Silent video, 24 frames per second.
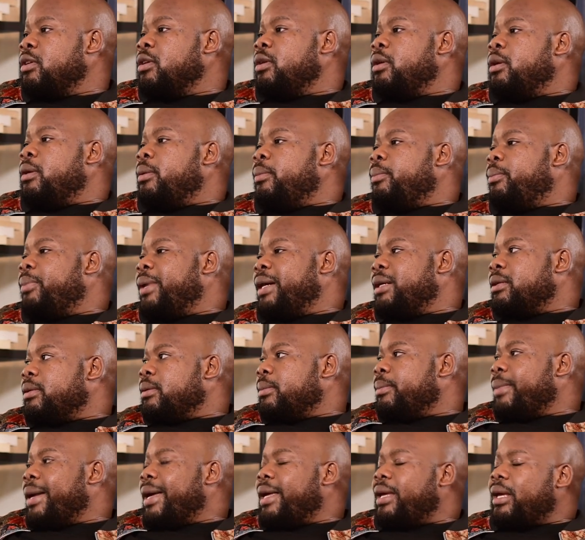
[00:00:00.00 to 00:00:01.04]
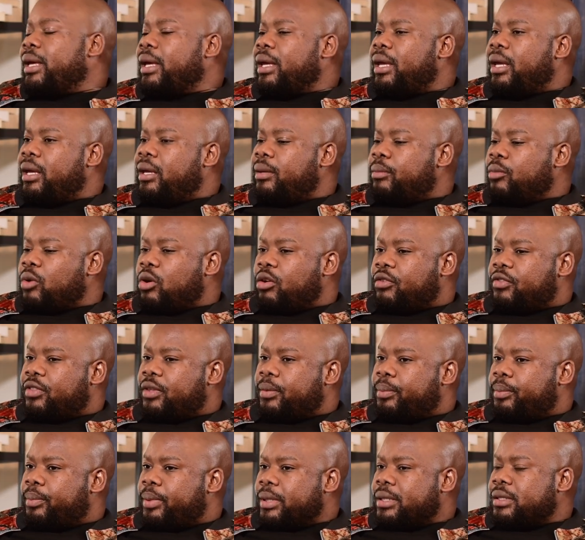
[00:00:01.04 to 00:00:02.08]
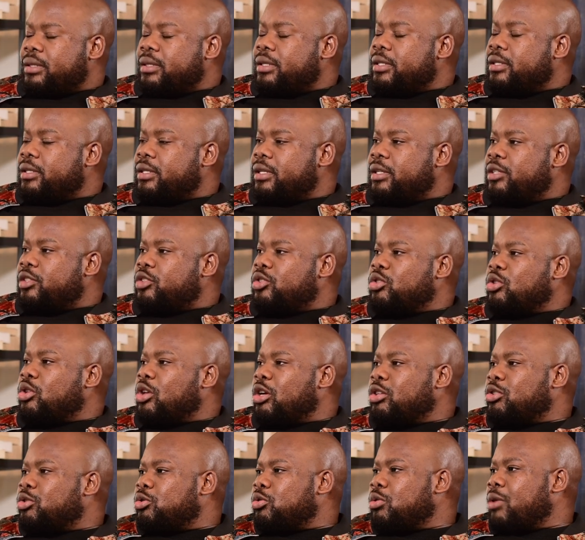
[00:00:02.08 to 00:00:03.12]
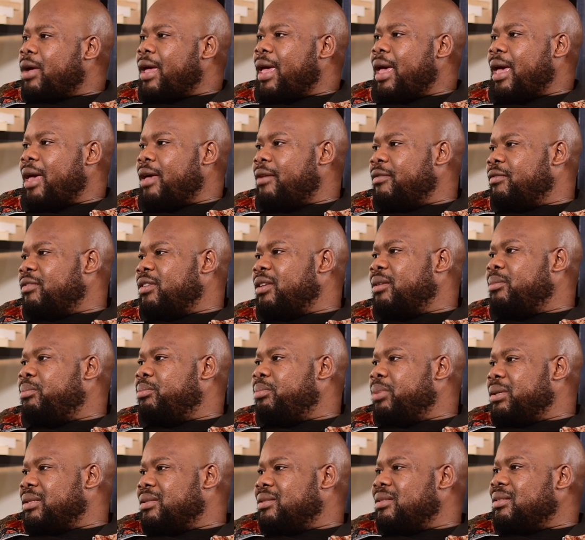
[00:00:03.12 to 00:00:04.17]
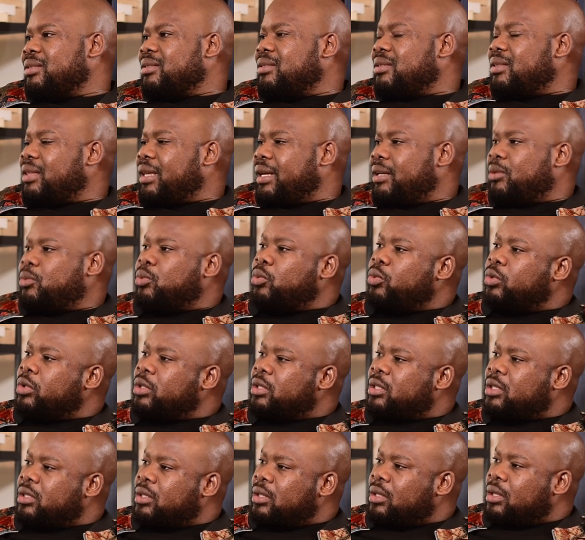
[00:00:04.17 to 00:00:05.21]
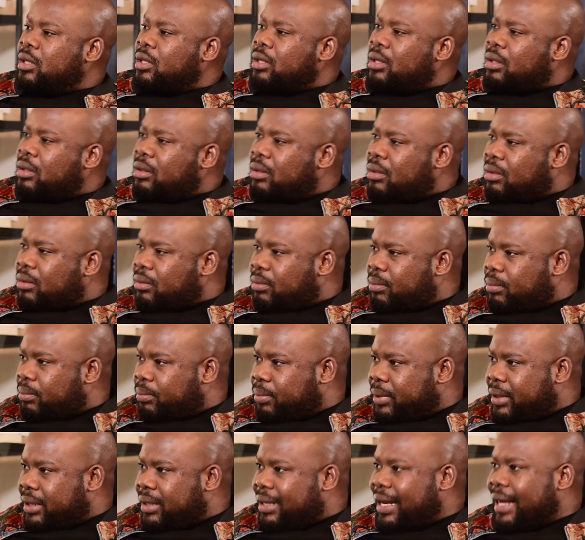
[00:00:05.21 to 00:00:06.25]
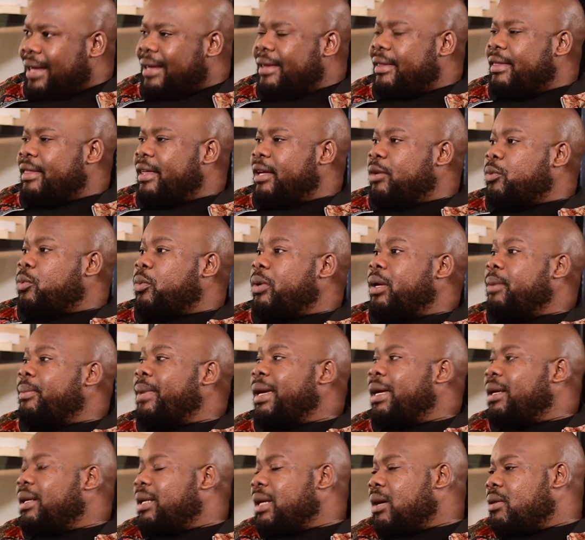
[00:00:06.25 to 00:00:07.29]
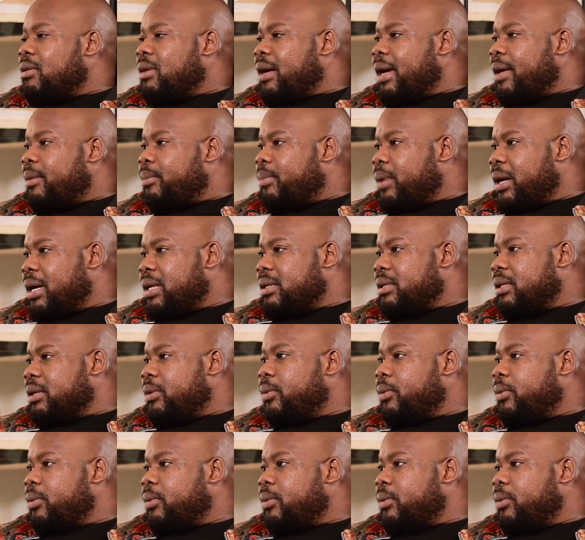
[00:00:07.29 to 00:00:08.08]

Mm-hmm. But my aim of the business is not to have a business that would be like that whereby now I pass